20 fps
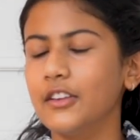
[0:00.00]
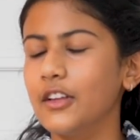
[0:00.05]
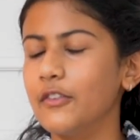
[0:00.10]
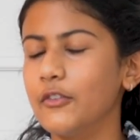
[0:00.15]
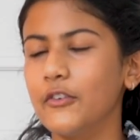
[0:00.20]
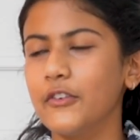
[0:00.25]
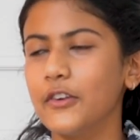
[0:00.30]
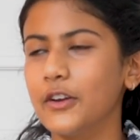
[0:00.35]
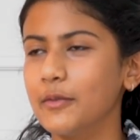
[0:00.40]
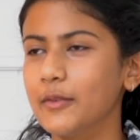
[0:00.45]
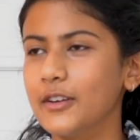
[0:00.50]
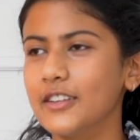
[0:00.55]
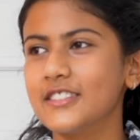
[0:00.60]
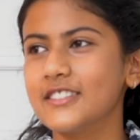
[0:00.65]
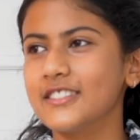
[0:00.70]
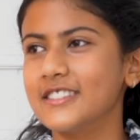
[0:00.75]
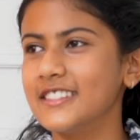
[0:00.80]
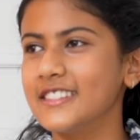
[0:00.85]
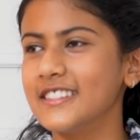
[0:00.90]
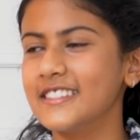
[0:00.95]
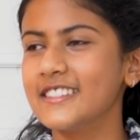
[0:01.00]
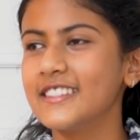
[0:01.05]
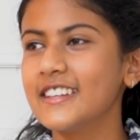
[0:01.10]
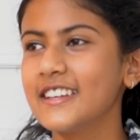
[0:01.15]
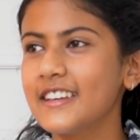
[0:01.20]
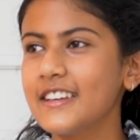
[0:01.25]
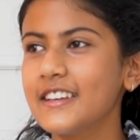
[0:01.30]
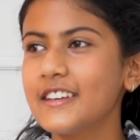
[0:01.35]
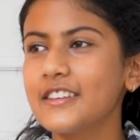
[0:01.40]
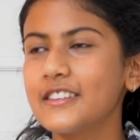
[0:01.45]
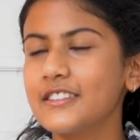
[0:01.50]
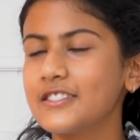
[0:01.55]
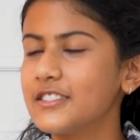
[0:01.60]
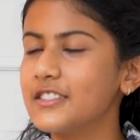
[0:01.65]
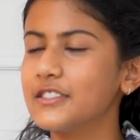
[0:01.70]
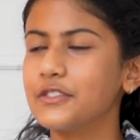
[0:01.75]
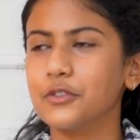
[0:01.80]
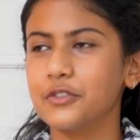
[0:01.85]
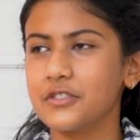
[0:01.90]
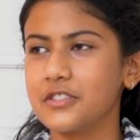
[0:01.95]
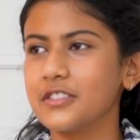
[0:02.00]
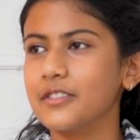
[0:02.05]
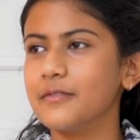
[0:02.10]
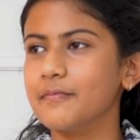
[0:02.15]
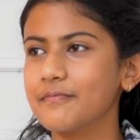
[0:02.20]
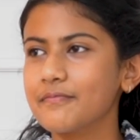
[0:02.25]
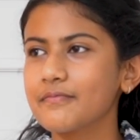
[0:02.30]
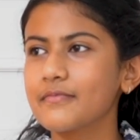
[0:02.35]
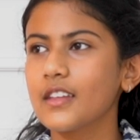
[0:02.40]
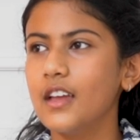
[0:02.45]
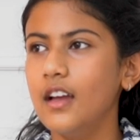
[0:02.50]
love her very much. She's awesome.